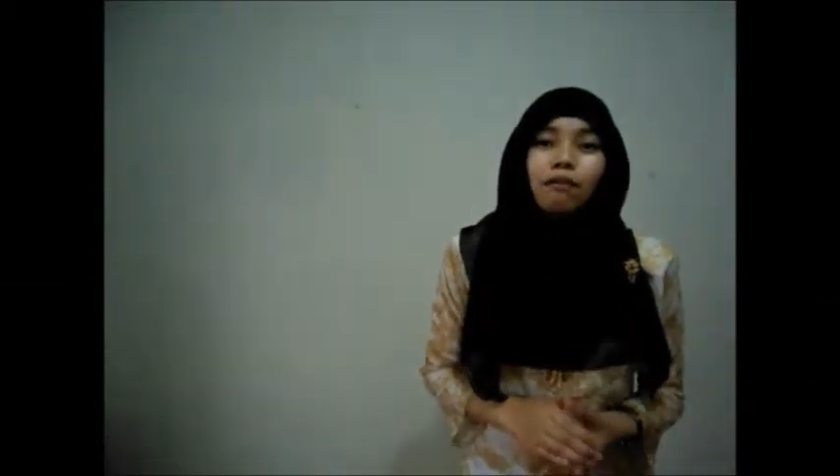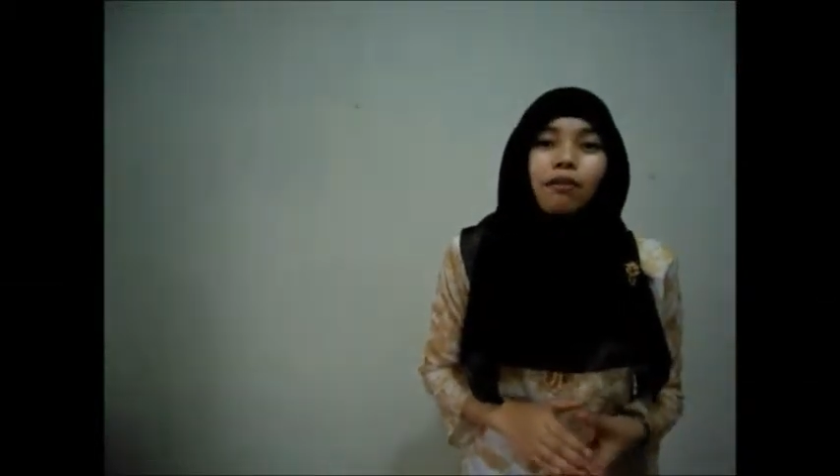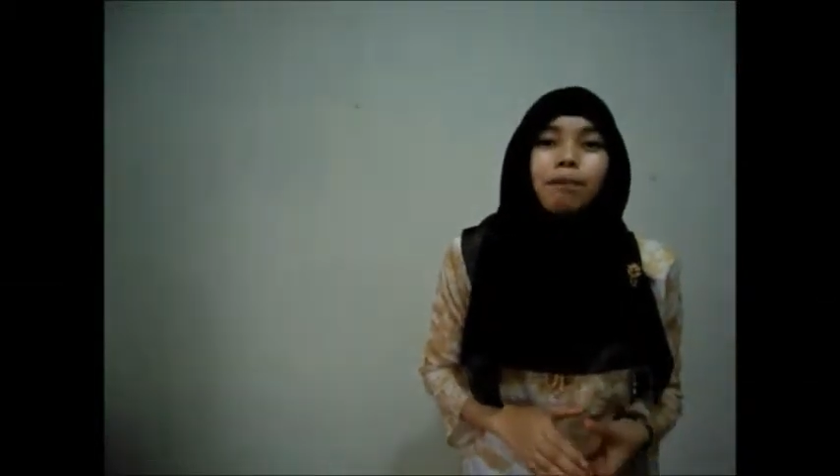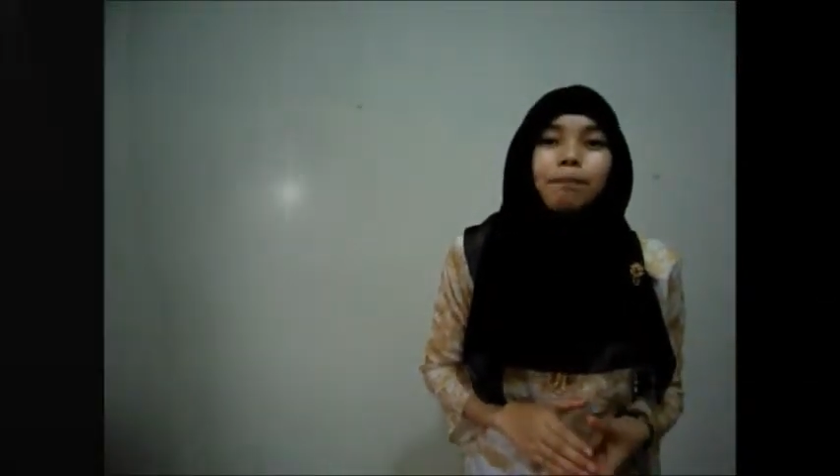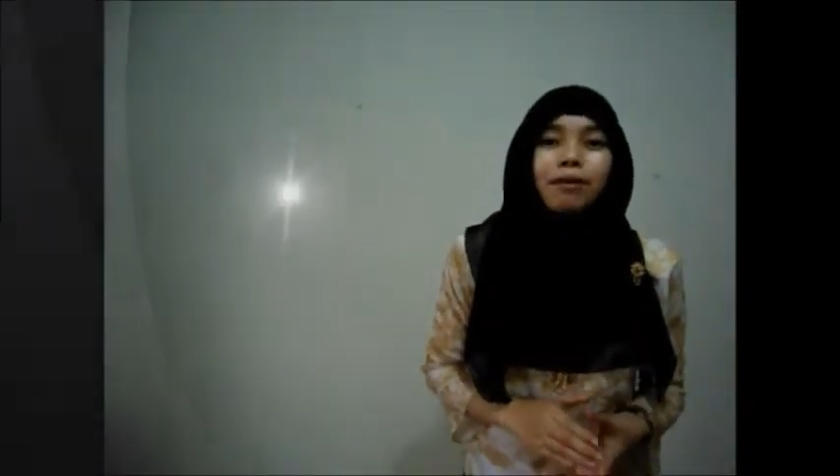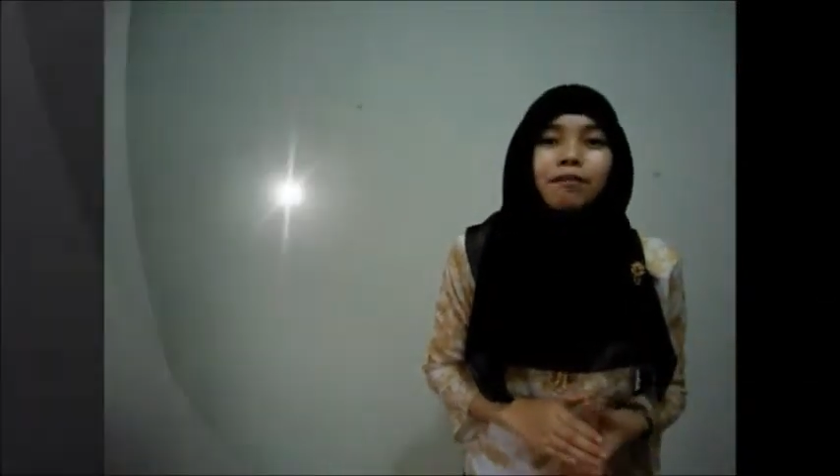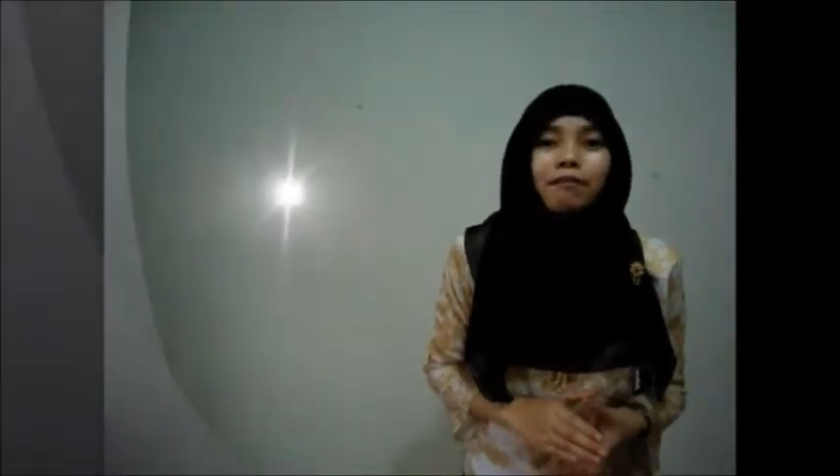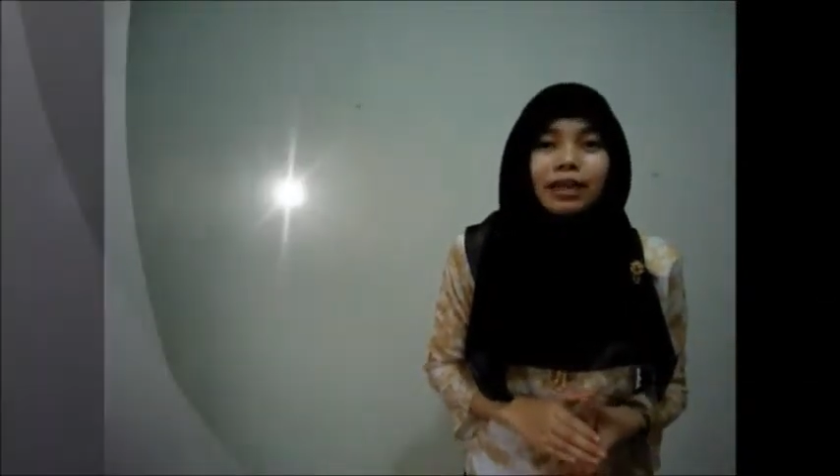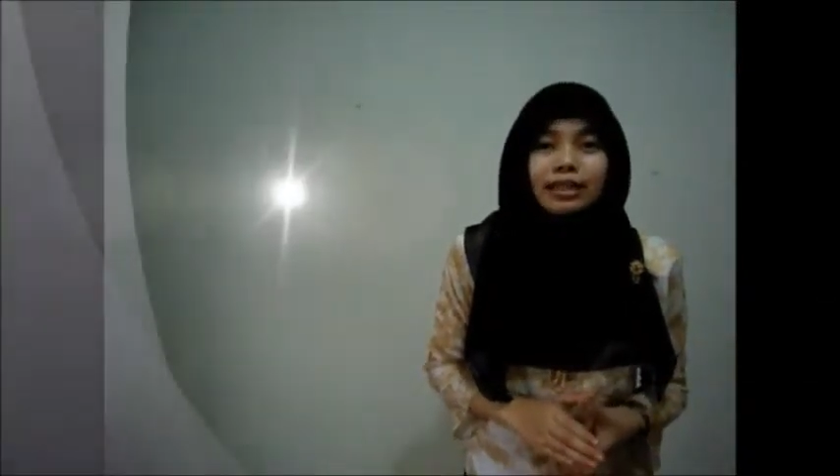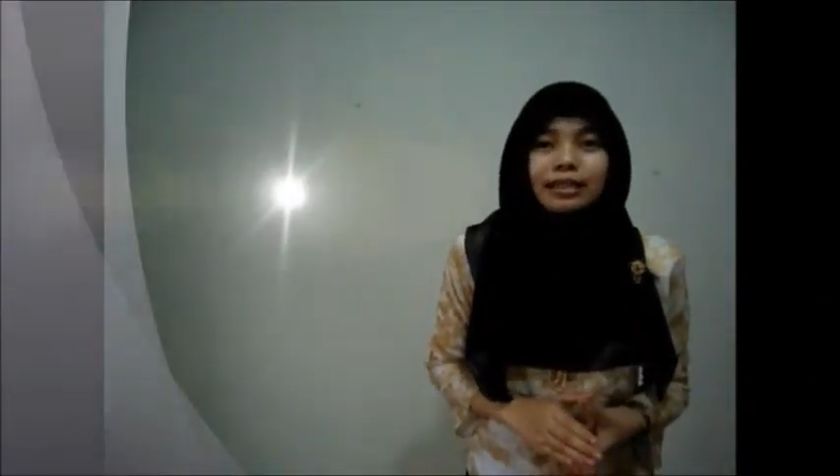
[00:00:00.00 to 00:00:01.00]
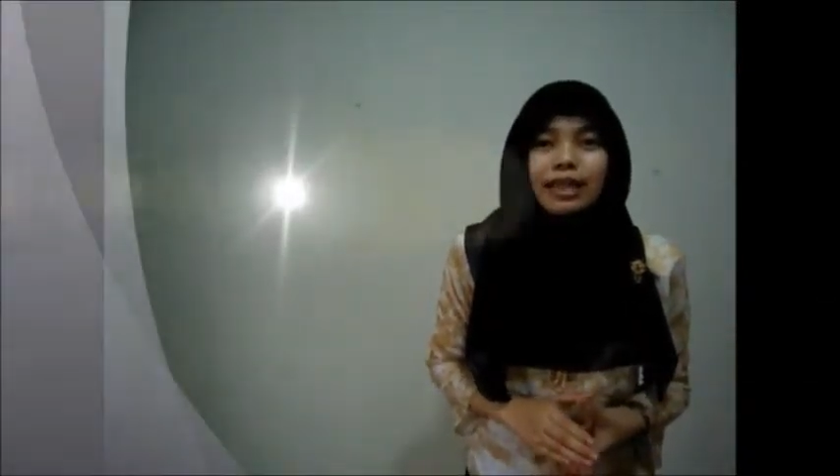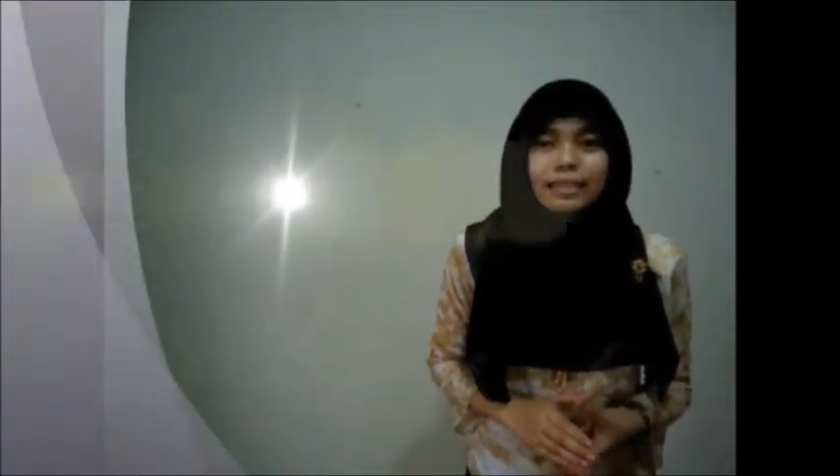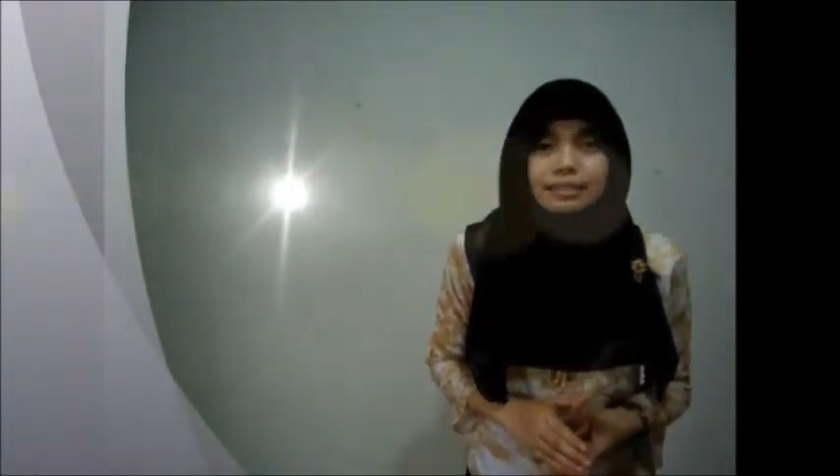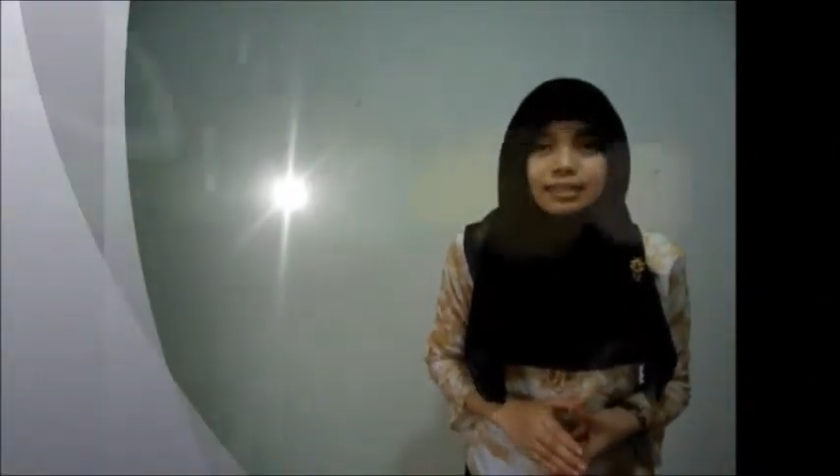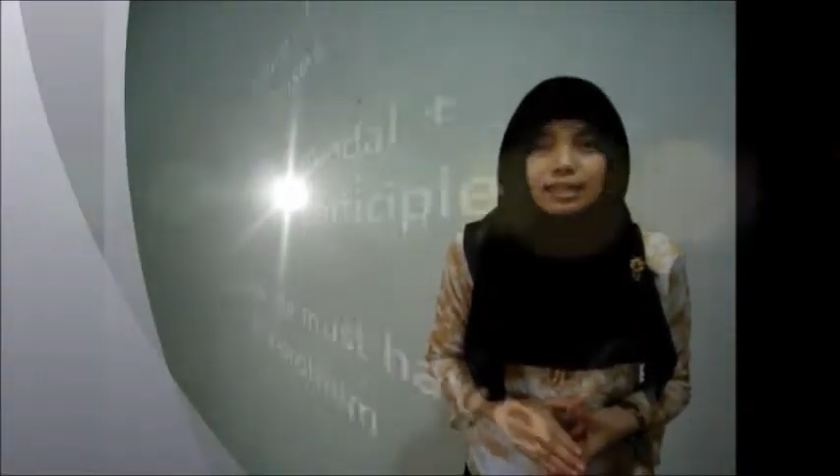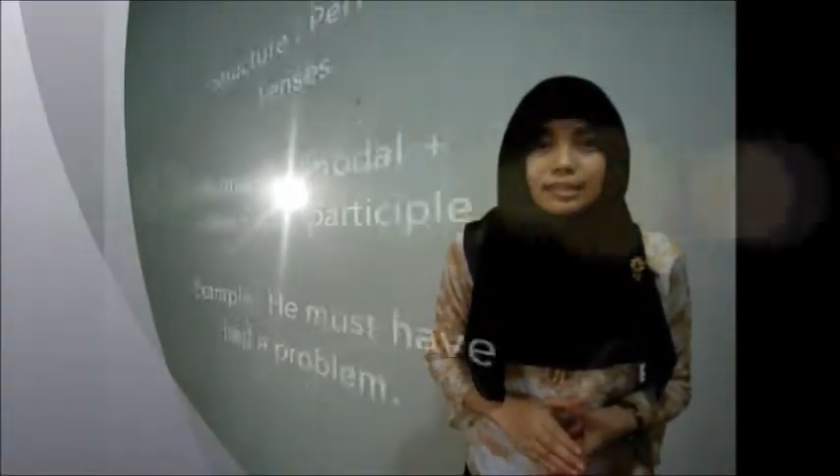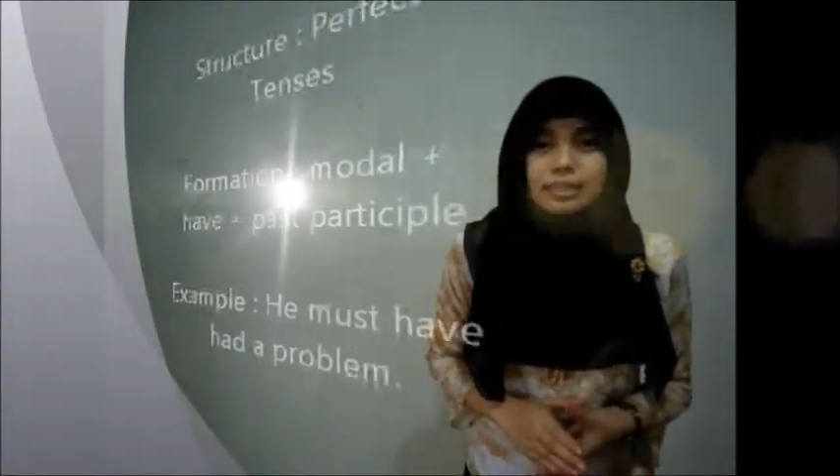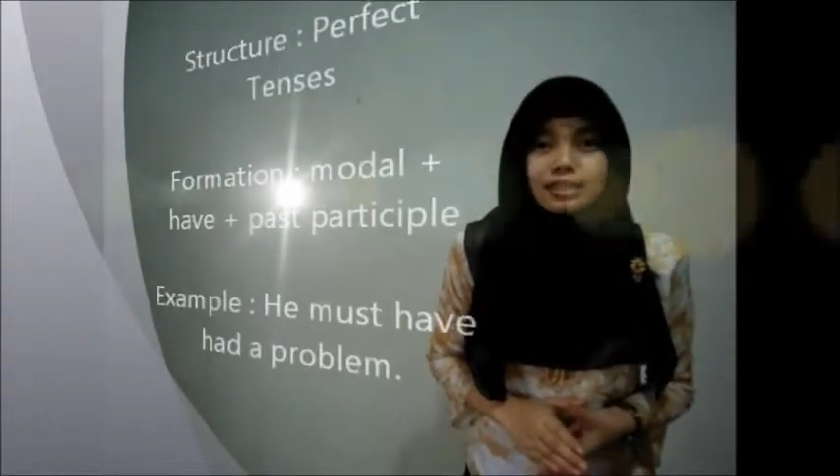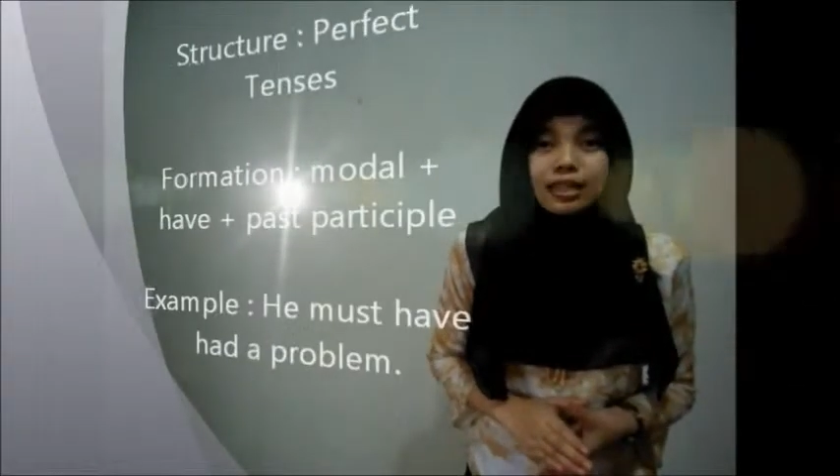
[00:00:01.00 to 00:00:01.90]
For perfect tenses,